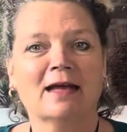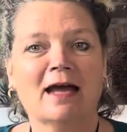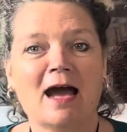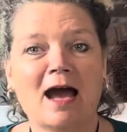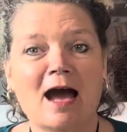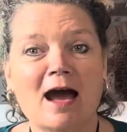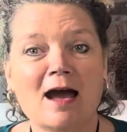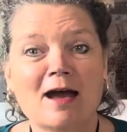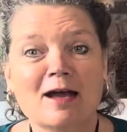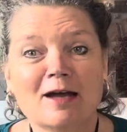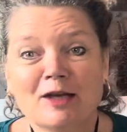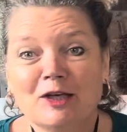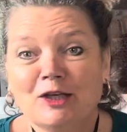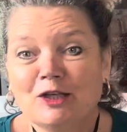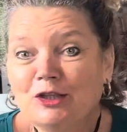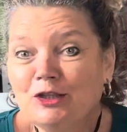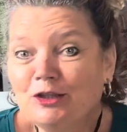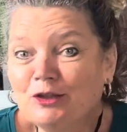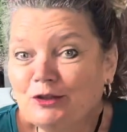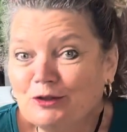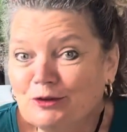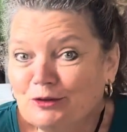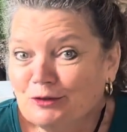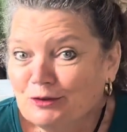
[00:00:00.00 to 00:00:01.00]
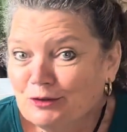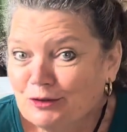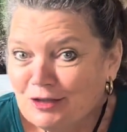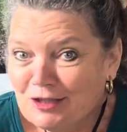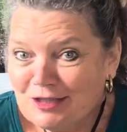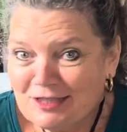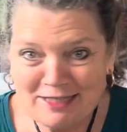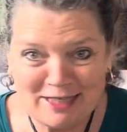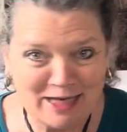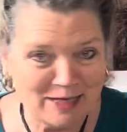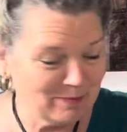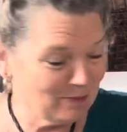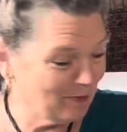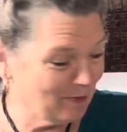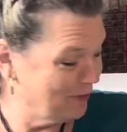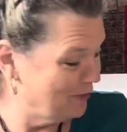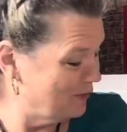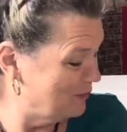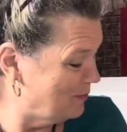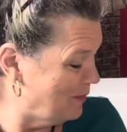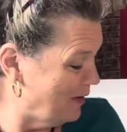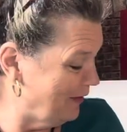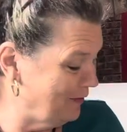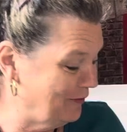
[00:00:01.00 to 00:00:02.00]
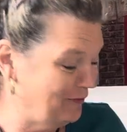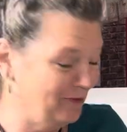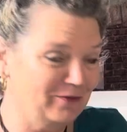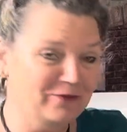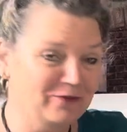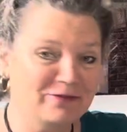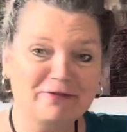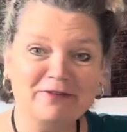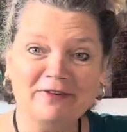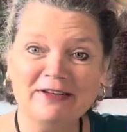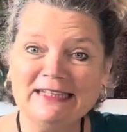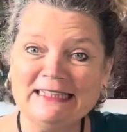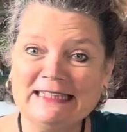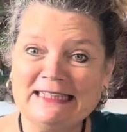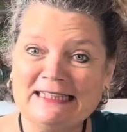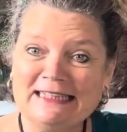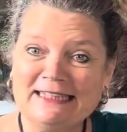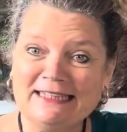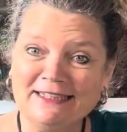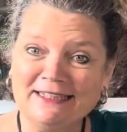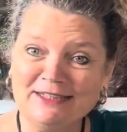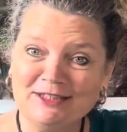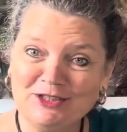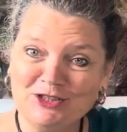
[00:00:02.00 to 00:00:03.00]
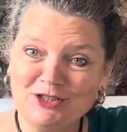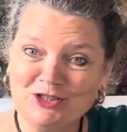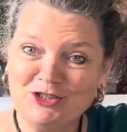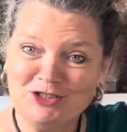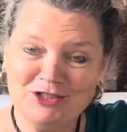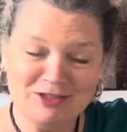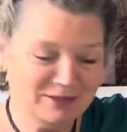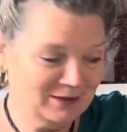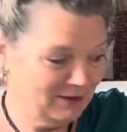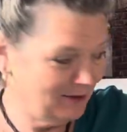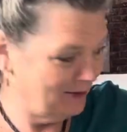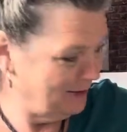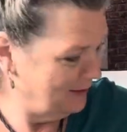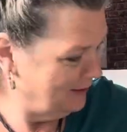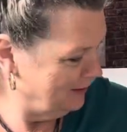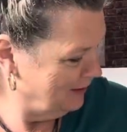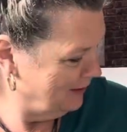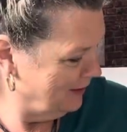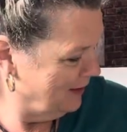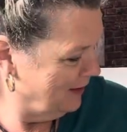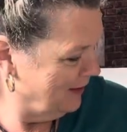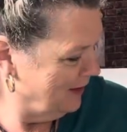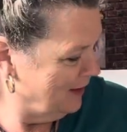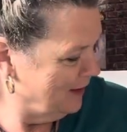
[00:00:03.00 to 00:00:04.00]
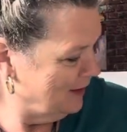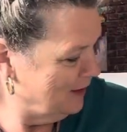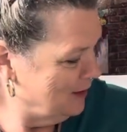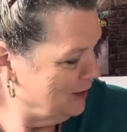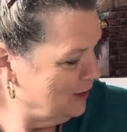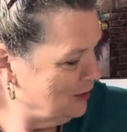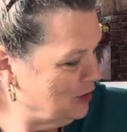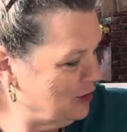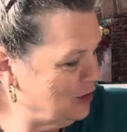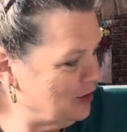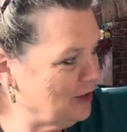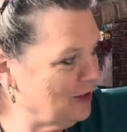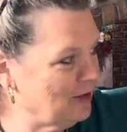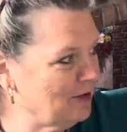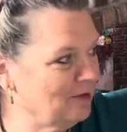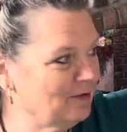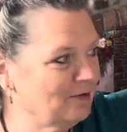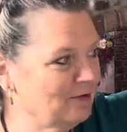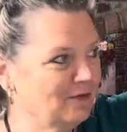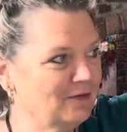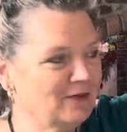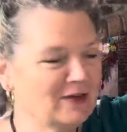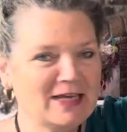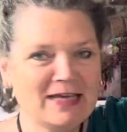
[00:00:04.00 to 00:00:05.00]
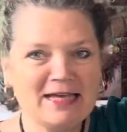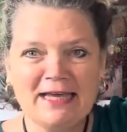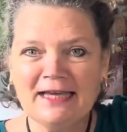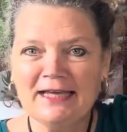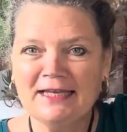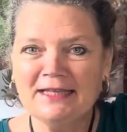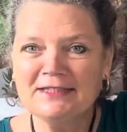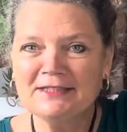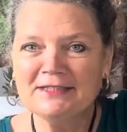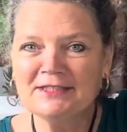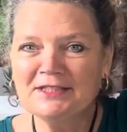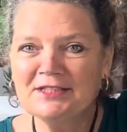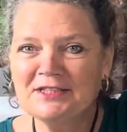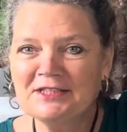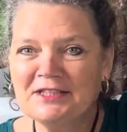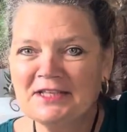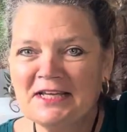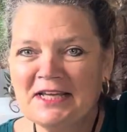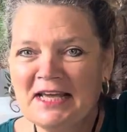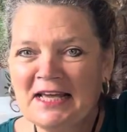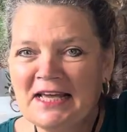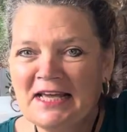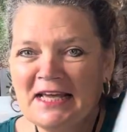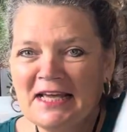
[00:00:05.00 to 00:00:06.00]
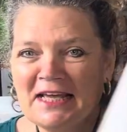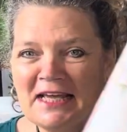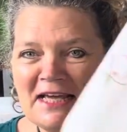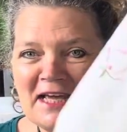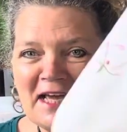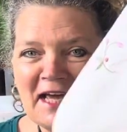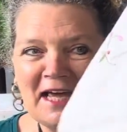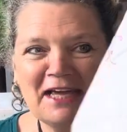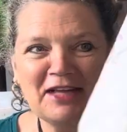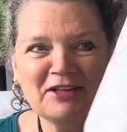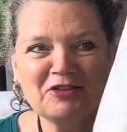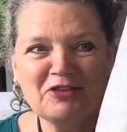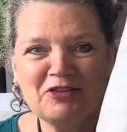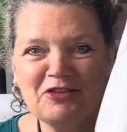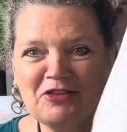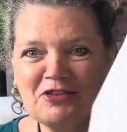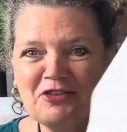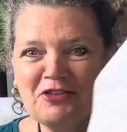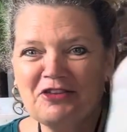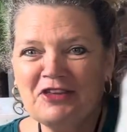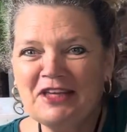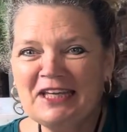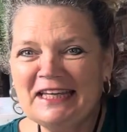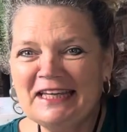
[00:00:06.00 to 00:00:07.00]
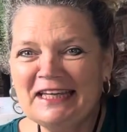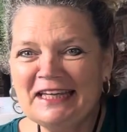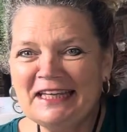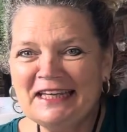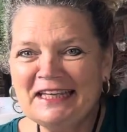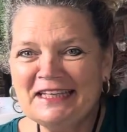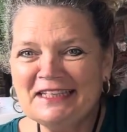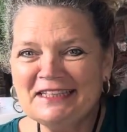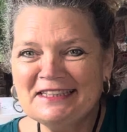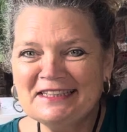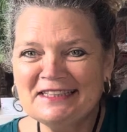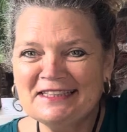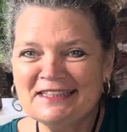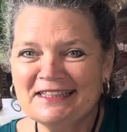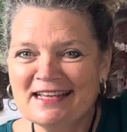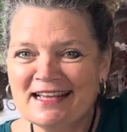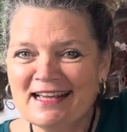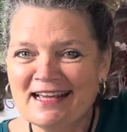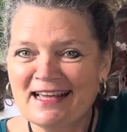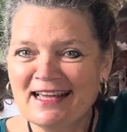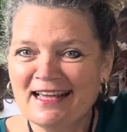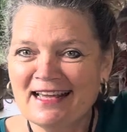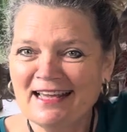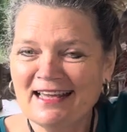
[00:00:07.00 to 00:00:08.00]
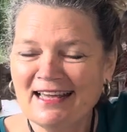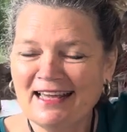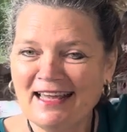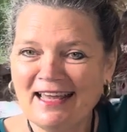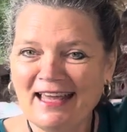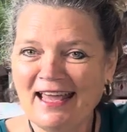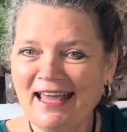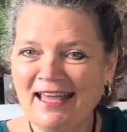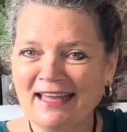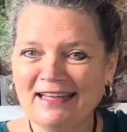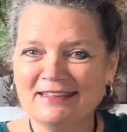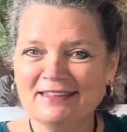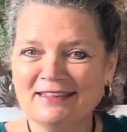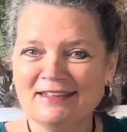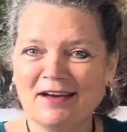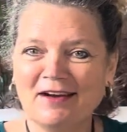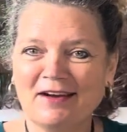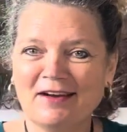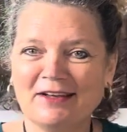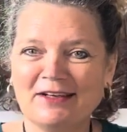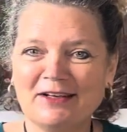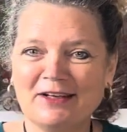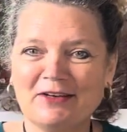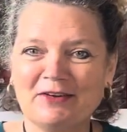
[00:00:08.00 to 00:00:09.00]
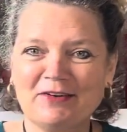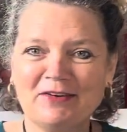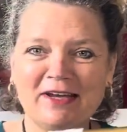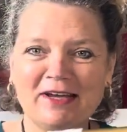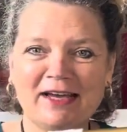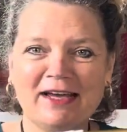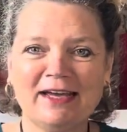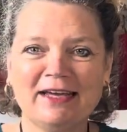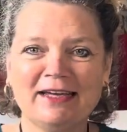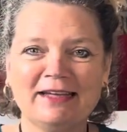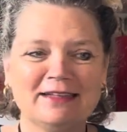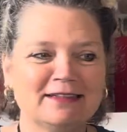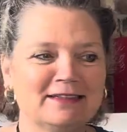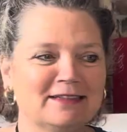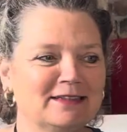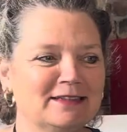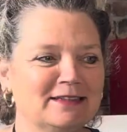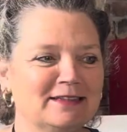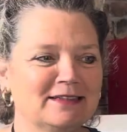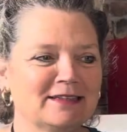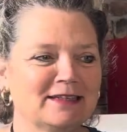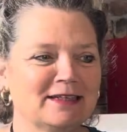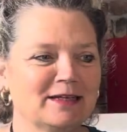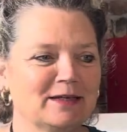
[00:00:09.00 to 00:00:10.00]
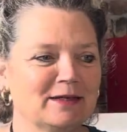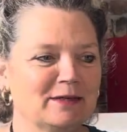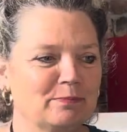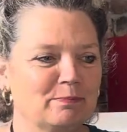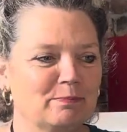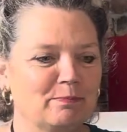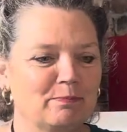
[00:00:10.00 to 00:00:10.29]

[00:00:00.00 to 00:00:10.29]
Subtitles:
I used some of my vintage serviettes and thingies, and I created a